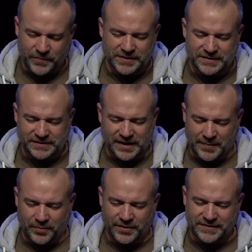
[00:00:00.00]
his
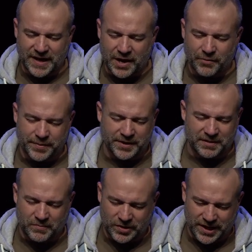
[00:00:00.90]
disciple. That's how we
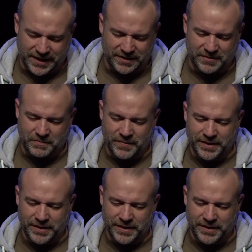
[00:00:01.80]
become more like him.